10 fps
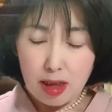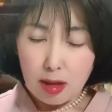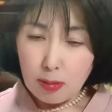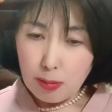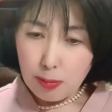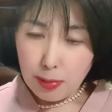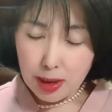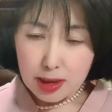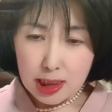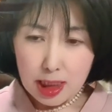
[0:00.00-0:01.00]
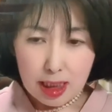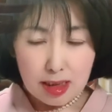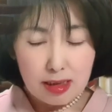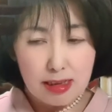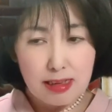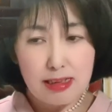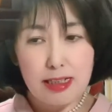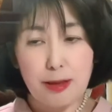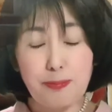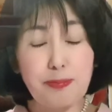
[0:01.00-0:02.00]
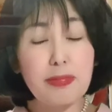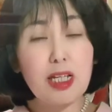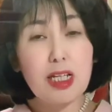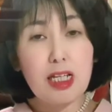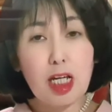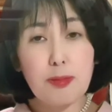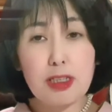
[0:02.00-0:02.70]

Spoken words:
But since then, I mean,